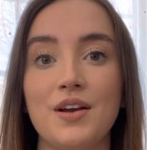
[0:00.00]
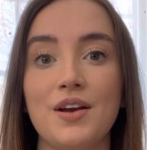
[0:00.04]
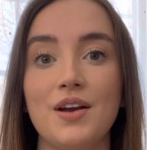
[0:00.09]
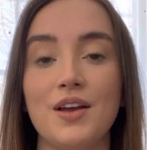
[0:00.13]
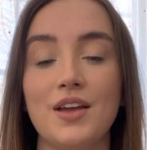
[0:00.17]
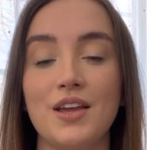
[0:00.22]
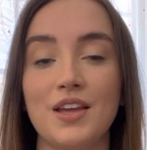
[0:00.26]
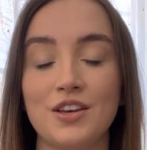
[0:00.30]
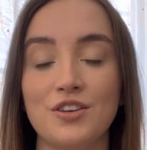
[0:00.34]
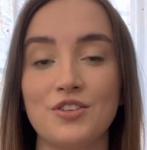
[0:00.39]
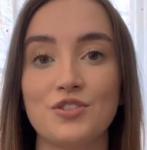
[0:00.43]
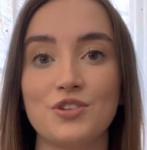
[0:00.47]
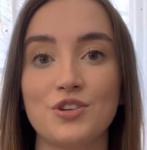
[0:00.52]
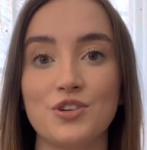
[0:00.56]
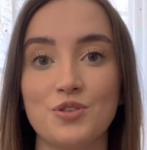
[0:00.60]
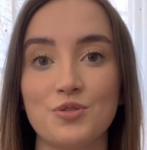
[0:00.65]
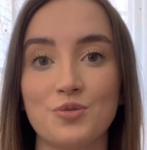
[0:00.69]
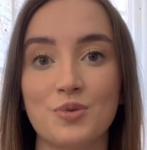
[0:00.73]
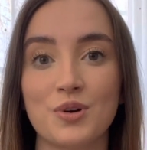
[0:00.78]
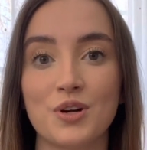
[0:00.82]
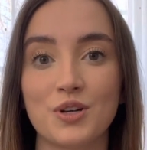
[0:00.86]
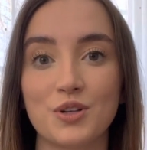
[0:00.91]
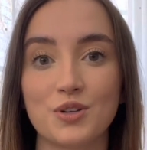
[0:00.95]
in your
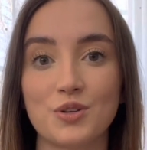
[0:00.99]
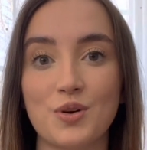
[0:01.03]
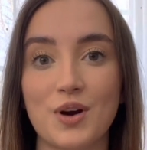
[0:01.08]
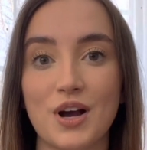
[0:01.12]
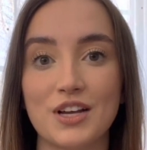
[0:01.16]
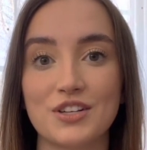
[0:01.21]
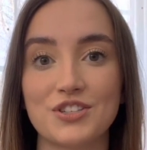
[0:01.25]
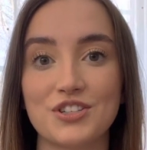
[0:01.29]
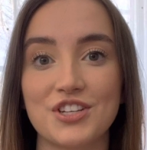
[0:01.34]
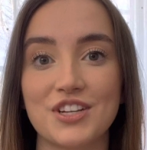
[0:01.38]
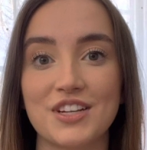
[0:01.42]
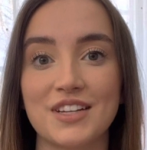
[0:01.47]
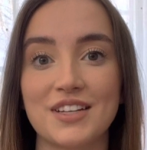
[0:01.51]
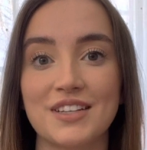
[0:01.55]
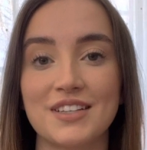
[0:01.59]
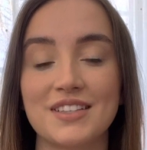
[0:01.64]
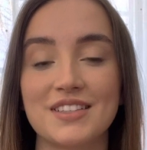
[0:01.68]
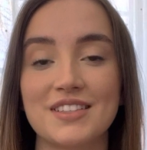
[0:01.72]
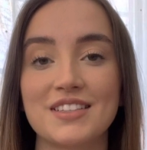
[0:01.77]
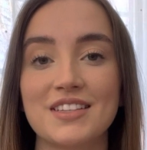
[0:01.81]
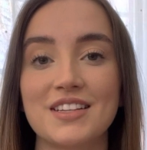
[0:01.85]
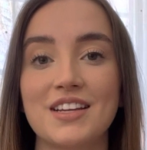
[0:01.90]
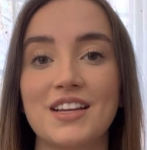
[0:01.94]
UWorld
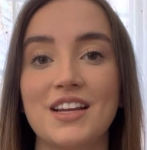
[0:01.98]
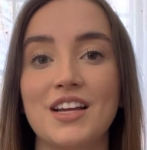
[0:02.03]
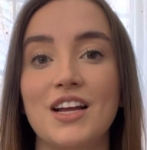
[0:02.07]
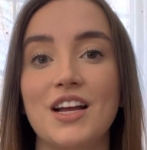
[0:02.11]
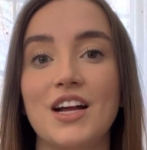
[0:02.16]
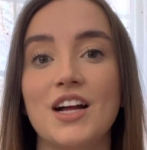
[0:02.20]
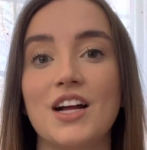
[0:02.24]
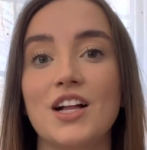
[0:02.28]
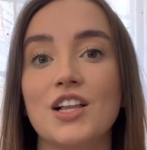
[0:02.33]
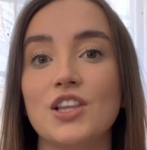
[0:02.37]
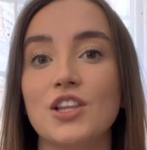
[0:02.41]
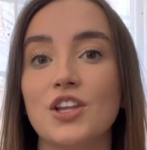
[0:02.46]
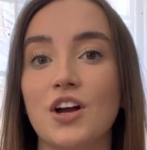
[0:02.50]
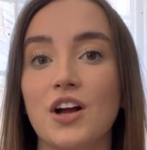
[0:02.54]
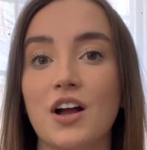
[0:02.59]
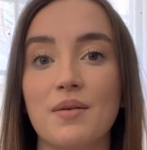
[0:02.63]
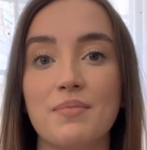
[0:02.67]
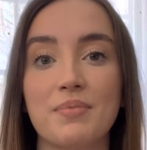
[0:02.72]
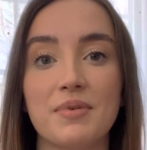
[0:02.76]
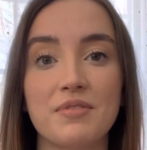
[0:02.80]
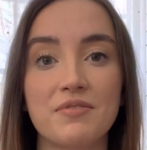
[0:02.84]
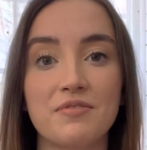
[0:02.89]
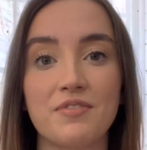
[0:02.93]
questions, look
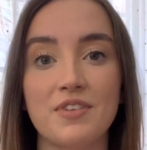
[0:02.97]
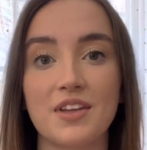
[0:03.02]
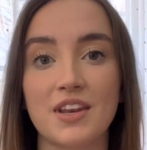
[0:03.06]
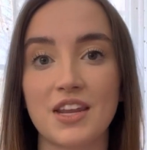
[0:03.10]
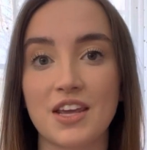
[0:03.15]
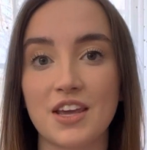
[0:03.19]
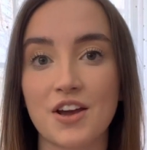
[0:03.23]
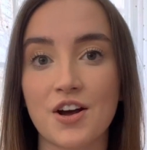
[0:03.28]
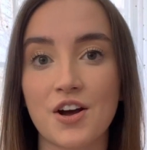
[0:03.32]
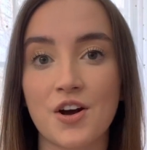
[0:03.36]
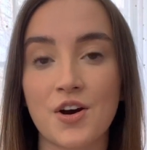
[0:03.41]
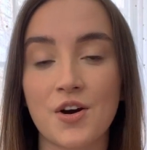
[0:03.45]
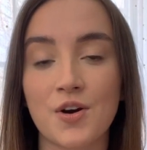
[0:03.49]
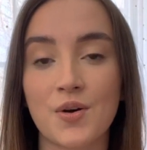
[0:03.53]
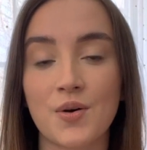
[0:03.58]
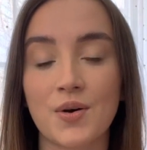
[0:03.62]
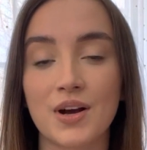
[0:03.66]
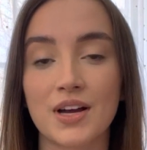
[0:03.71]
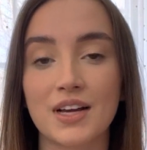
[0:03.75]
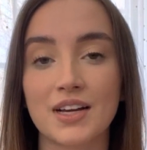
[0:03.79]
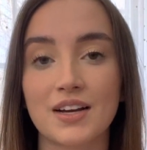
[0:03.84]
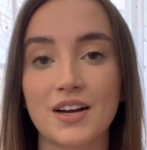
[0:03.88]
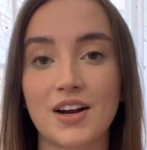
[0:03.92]
up a
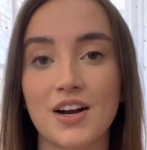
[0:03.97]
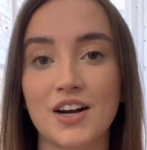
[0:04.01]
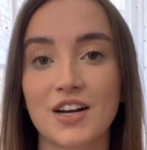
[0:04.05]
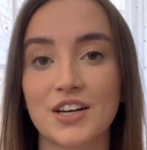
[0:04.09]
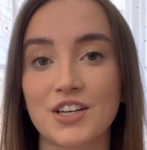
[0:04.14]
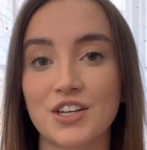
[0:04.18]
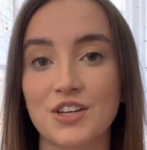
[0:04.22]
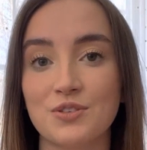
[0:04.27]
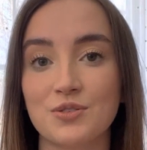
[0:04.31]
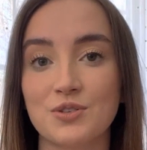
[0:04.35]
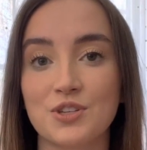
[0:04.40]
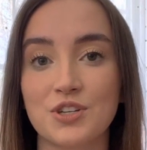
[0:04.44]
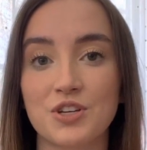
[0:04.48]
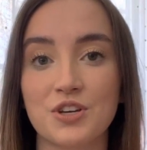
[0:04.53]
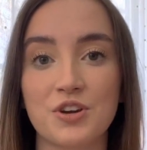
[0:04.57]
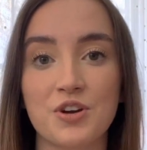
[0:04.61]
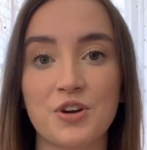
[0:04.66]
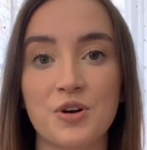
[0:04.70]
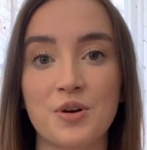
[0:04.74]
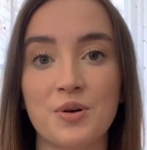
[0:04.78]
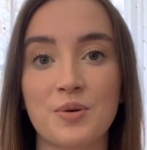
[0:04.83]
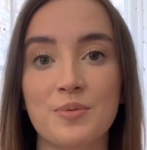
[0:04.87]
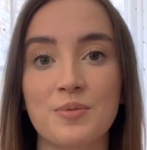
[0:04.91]
video on
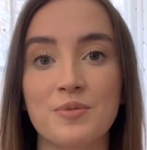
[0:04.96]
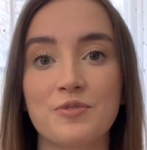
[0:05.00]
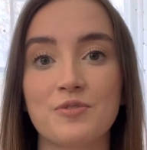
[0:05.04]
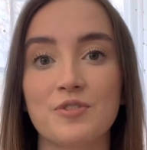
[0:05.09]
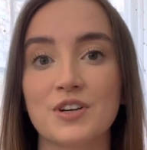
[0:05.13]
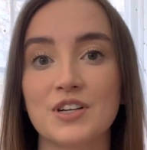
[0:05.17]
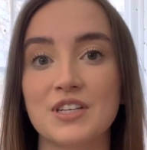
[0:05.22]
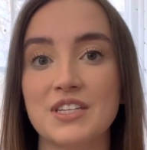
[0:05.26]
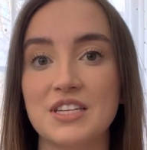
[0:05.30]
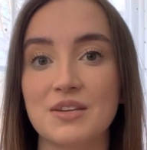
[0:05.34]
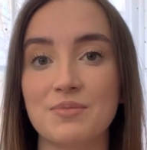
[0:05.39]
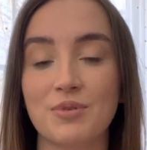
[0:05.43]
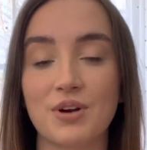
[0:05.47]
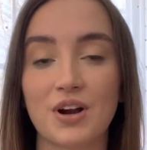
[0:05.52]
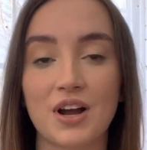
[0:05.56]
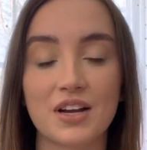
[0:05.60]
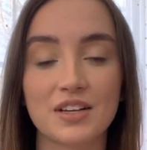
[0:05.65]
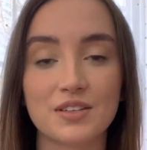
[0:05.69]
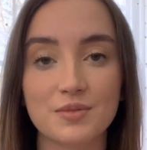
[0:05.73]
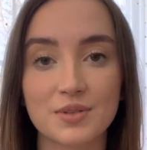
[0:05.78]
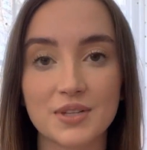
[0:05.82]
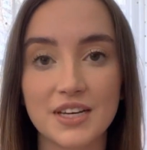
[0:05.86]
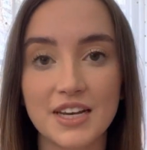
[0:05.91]
YouTube for a deeper
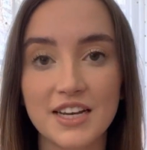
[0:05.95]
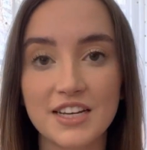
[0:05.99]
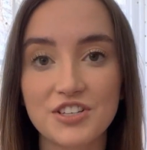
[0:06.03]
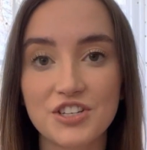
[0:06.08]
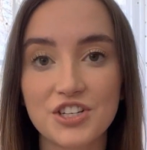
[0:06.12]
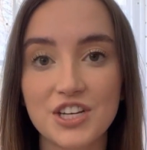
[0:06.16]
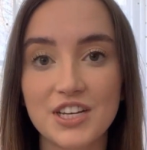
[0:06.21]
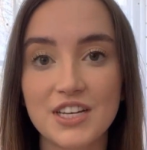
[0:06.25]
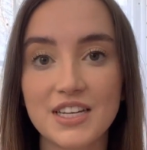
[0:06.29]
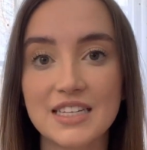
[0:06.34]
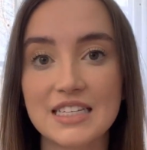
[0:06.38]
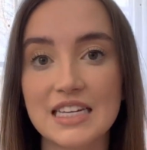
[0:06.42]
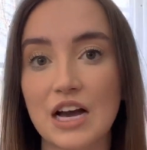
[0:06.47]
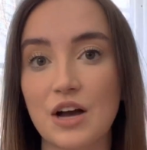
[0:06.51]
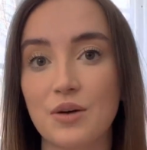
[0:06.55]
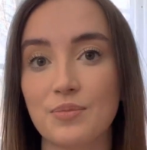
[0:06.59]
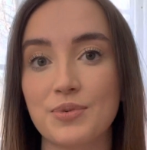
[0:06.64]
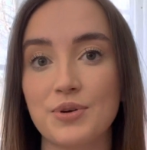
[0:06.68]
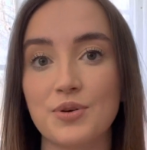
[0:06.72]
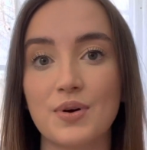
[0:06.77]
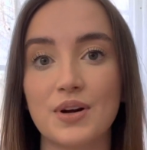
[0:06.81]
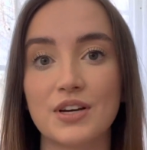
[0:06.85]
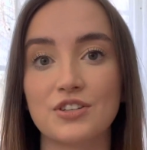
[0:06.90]
explanation to
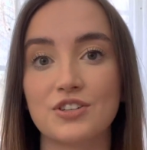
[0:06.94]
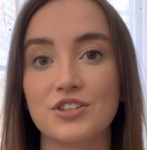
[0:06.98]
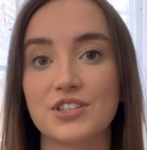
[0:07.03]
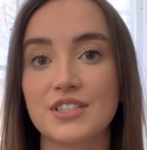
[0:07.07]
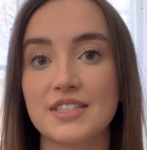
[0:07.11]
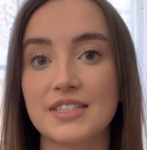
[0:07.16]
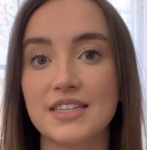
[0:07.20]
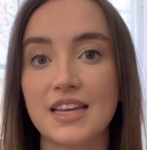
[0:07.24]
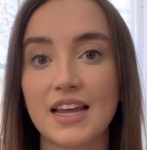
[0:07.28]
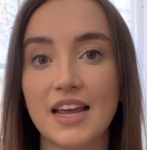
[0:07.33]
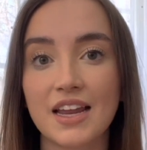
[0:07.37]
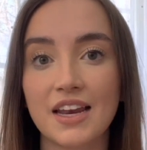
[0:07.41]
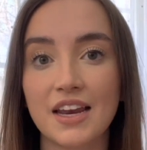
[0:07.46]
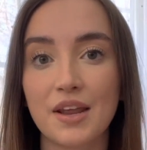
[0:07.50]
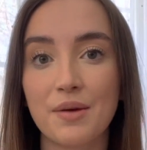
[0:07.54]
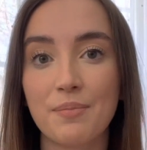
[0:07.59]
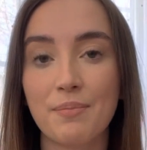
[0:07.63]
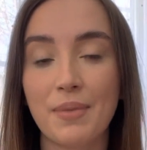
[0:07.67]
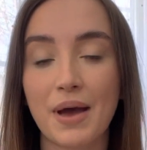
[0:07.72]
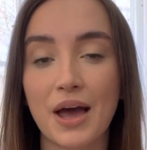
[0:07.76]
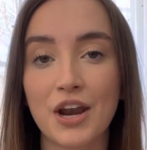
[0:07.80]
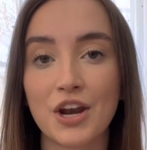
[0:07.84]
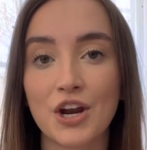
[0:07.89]
help you understand
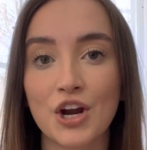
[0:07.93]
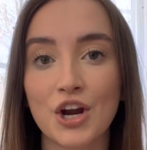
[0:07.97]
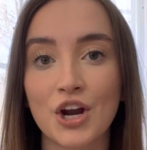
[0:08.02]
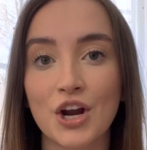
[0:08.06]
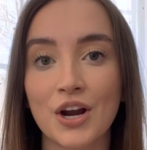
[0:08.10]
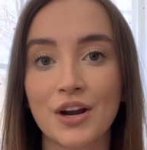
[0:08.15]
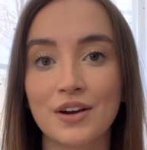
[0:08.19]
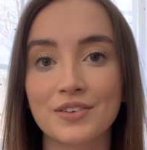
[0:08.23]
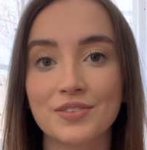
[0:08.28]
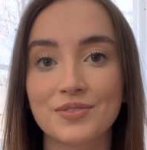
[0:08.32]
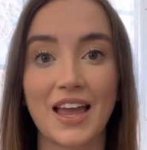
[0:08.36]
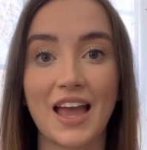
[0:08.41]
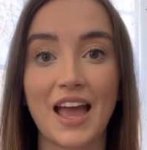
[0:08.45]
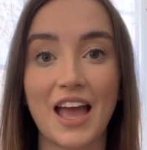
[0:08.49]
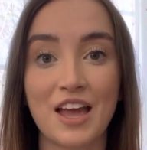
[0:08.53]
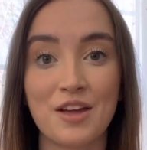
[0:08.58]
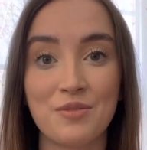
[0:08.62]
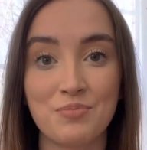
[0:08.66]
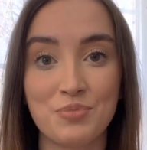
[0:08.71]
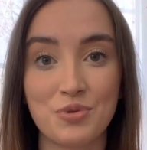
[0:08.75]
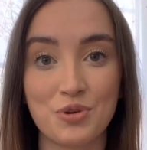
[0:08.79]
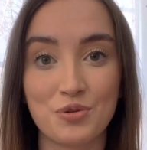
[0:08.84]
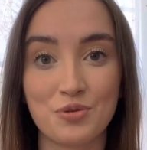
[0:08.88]
it better.
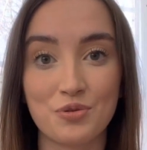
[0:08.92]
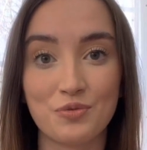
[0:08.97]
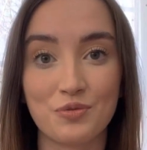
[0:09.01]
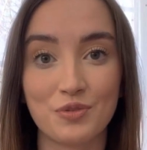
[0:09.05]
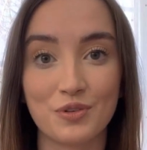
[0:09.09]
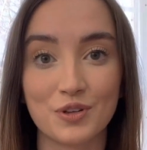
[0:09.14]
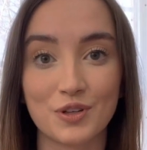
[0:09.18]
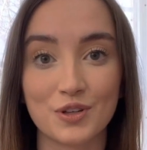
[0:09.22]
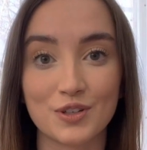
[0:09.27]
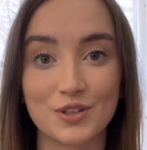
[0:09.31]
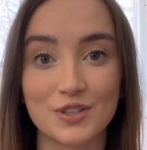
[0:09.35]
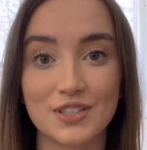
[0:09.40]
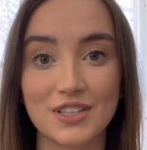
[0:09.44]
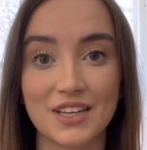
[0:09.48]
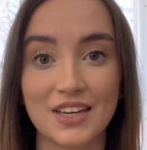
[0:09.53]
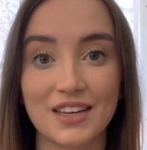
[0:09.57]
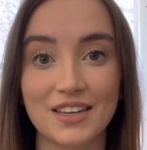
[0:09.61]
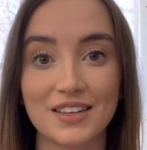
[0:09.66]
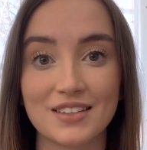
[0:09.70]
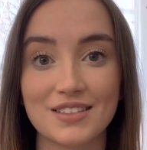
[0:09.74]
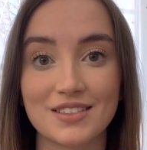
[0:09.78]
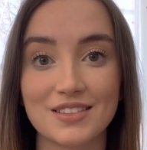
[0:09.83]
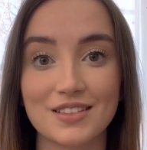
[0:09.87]
And Beautiful
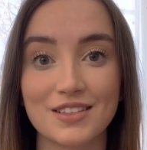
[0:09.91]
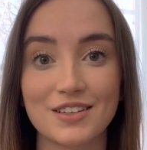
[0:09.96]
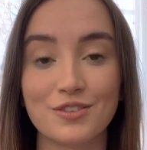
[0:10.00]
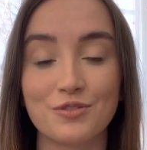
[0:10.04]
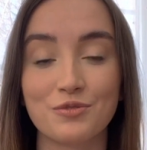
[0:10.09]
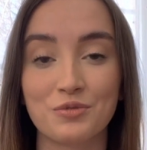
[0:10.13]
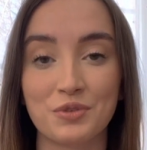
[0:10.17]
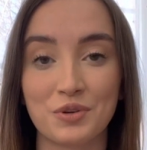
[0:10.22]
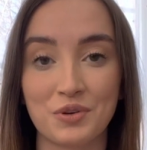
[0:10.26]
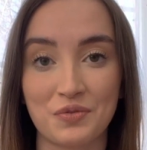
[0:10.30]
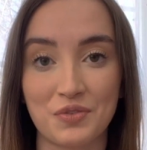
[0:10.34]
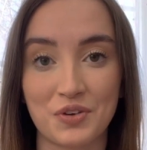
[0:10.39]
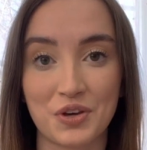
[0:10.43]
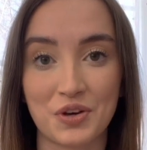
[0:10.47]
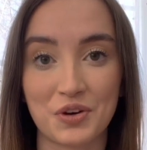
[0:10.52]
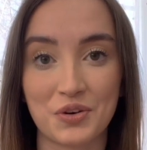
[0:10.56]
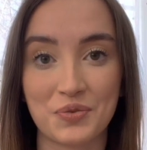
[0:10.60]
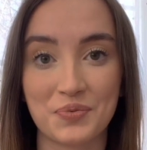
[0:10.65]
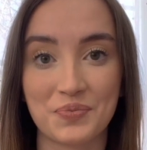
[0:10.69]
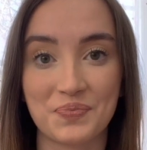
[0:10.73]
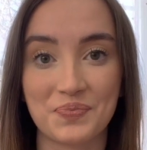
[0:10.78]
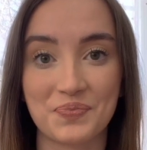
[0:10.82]
Nursing's review.